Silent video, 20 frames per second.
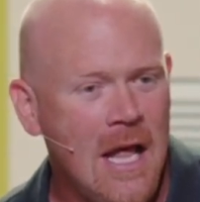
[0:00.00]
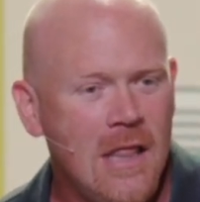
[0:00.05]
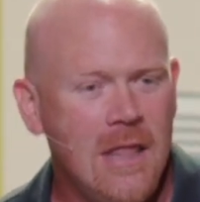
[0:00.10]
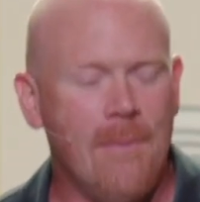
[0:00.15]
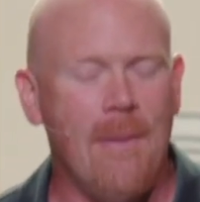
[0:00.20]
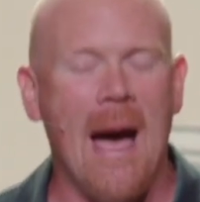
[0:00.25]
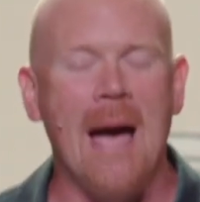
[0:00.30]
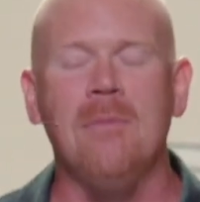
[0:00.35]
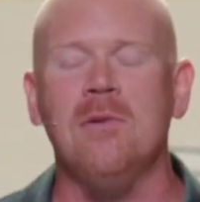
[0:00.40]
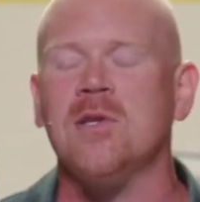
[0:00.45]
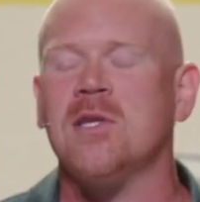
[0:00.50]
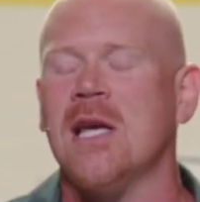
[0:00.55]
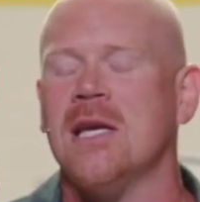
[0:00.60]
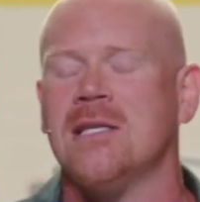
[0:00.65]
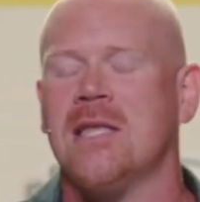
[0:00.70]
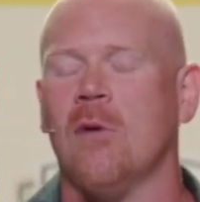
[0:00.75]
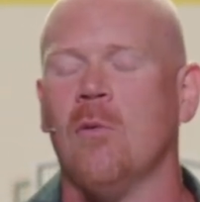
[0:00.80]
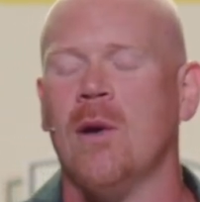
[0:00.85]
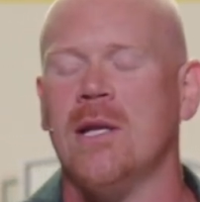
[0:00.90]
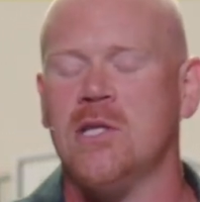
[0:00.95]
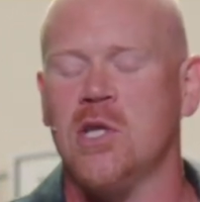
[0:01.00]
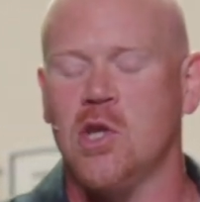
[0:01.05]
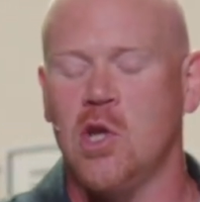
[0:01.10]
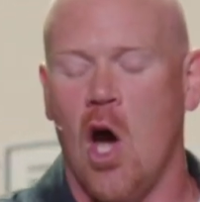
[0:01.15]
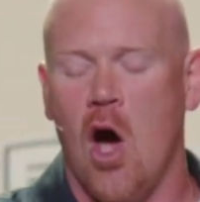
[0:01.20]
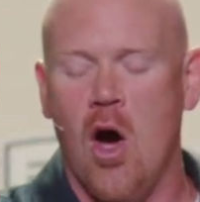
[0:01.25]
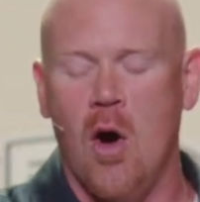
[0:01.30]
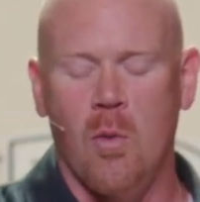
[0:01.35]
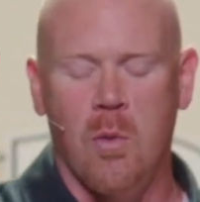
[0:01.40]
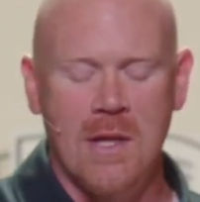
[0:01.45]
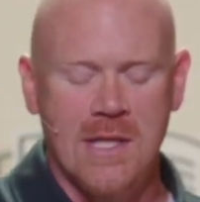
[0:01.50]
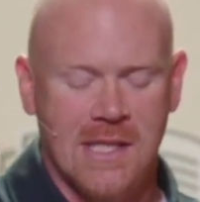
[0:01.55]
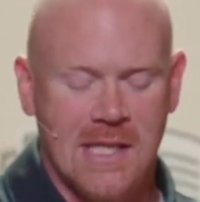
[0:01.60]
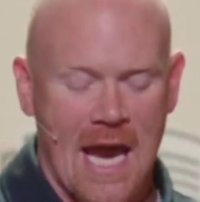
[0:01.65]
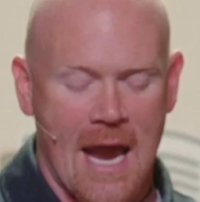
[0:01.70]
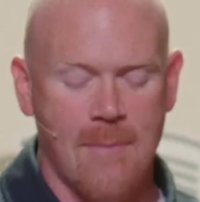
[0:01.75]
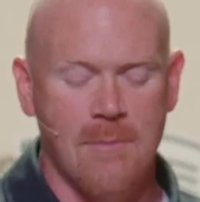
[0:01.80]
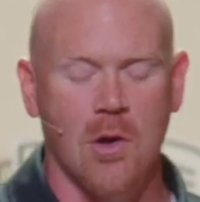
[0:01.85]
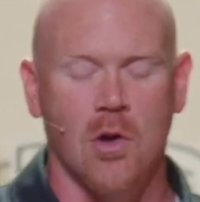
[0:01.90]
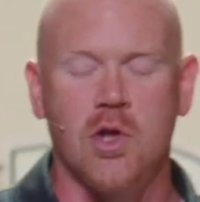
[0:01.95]
The Bible says that when, Saul, when
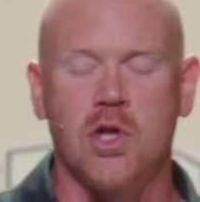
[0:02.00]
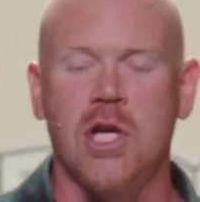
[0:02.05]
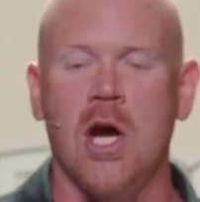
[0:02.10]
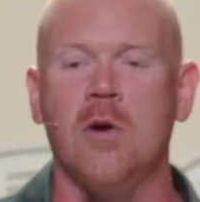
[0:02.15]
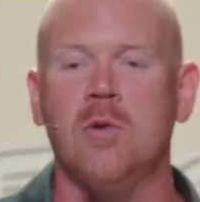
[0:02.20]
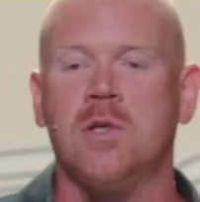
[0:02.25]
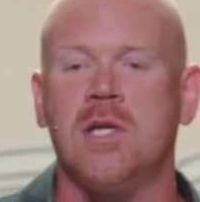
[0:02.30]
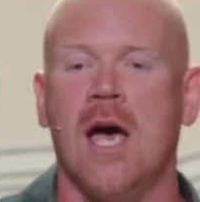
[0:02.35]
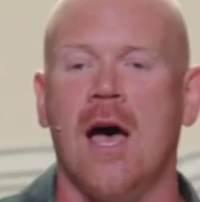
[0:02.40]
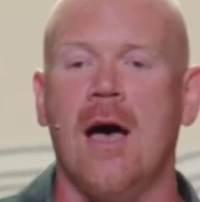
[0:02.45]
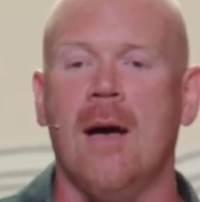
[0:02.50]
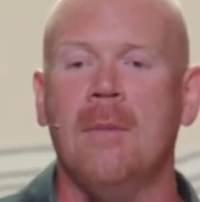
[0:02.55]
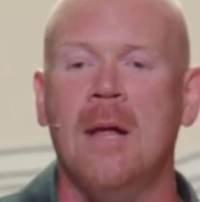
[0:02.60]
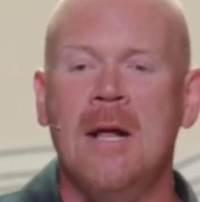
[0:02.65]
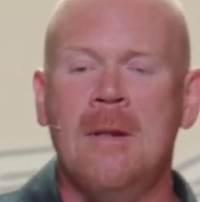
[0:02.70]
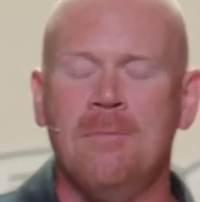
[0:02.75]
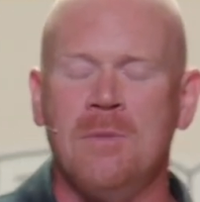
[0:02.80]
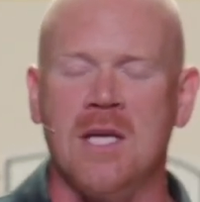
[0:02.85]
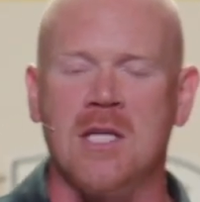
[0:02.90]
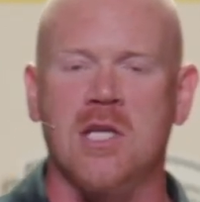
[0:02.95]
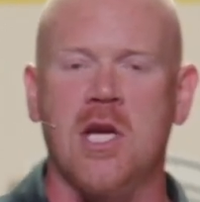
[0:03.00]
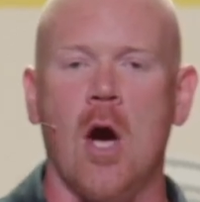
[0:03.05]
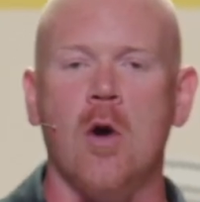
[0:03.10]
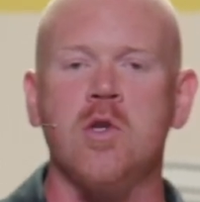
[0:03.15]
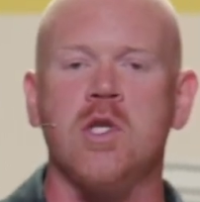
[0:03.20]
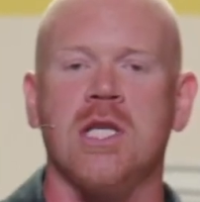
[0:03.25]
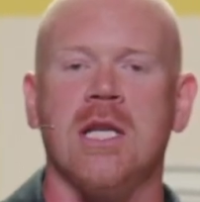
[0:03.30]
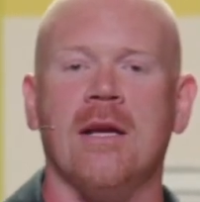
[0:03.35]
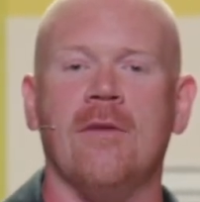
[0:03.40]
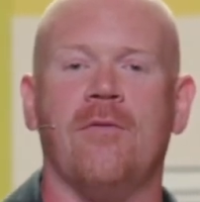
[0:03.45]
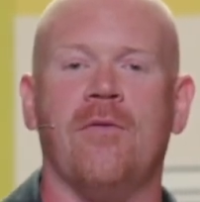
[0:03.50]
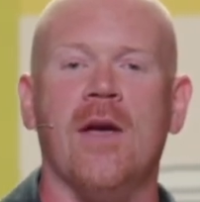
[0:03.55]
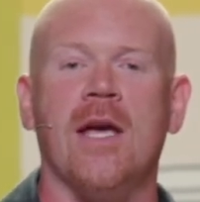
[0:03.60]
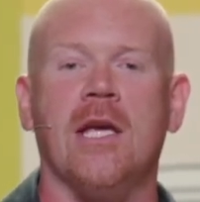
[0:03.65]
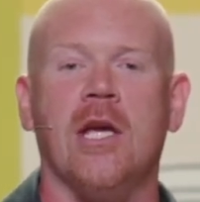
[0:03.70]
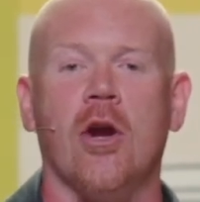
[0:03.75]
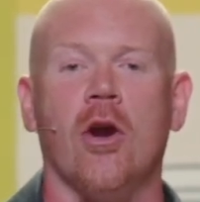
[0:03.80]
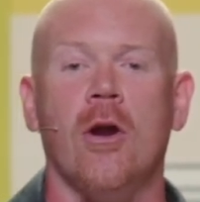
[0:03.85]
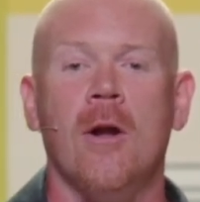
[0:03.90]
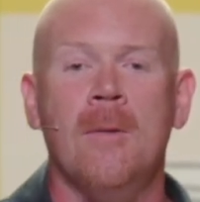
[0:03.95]
Samuel shows up, this ghostly
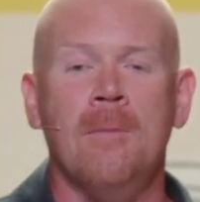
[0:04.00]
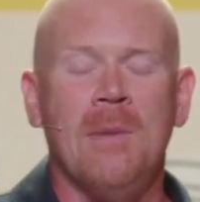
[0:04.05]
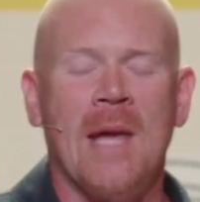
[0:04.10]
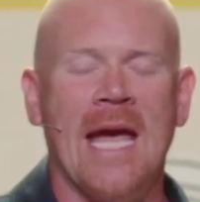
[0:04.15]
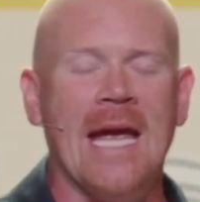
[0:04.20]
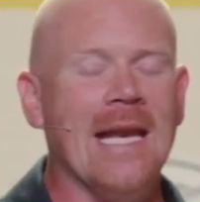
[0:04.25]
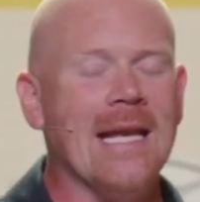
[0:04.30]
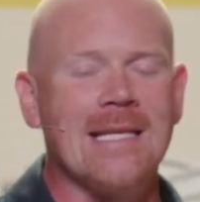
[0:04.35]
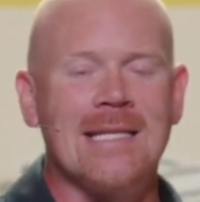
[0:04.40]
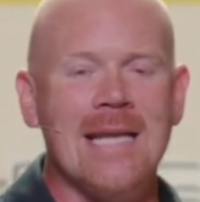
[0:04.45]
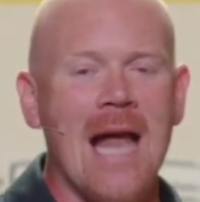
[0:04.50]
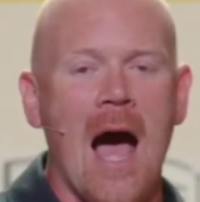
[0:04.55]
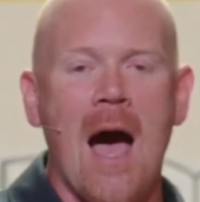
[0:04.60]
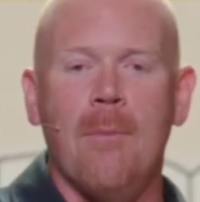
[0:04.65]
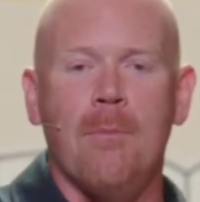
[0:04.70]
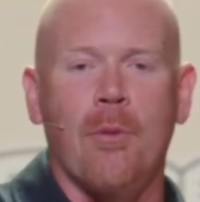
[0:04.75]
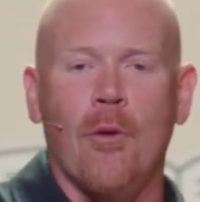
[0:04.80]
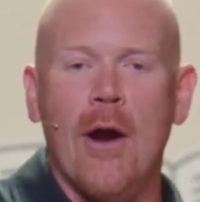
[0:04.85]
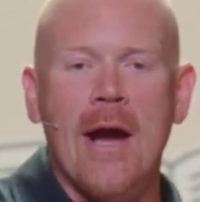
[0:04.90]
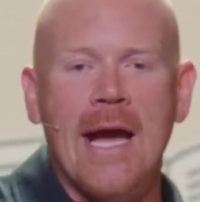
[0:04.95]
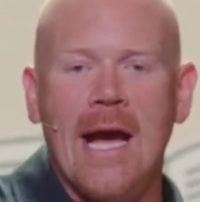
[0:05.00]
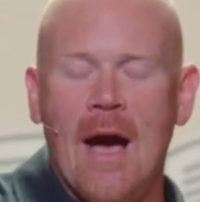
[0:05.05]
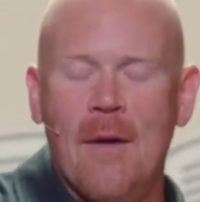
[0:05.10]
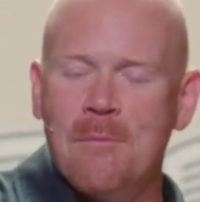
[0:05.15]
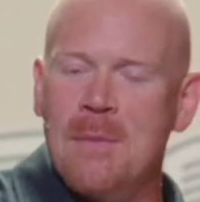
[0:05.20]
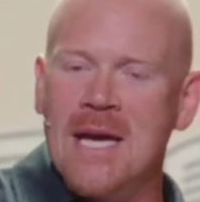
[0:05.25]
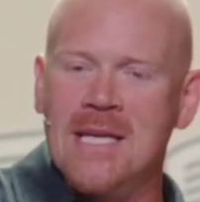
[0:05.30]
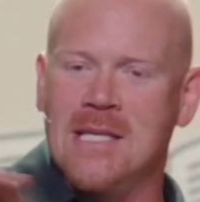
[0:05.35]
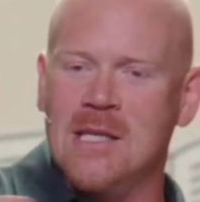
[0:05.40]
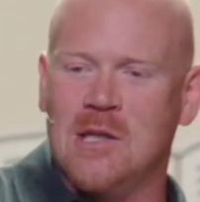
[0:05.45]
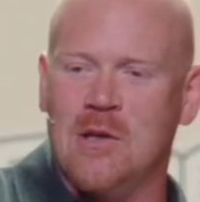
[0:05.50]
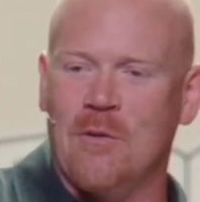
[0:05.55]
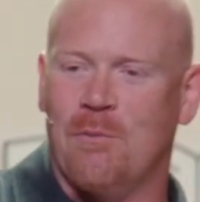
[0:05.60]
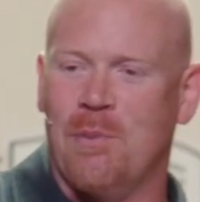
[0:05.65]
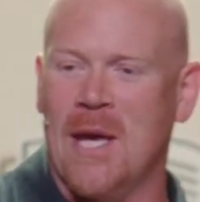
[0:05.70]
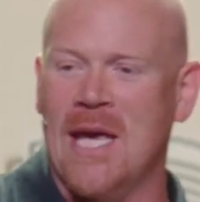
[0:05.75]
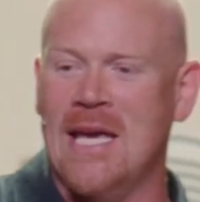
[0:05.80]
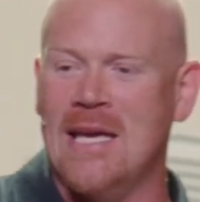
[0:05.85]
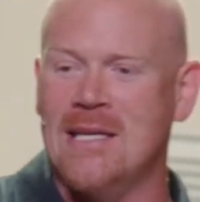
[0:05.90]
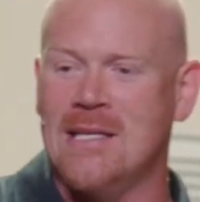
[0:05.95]
figure, he does not bring a message of
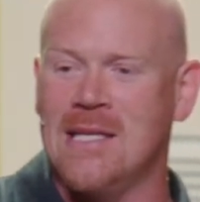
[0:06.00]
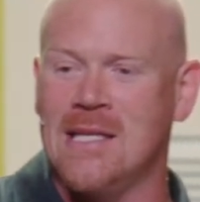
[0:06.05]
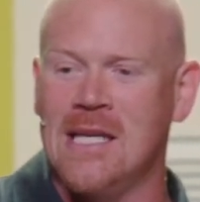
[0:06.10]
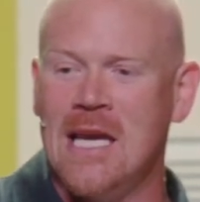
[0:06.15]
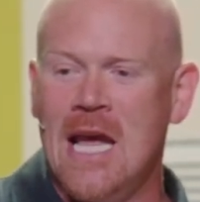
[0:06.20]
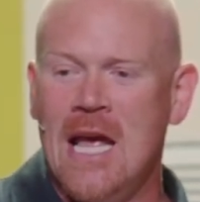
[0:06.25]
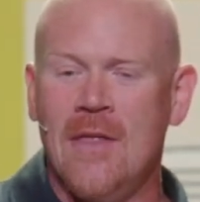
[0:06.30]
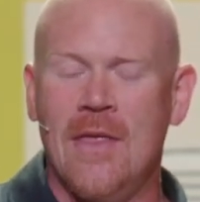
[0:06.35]
peace.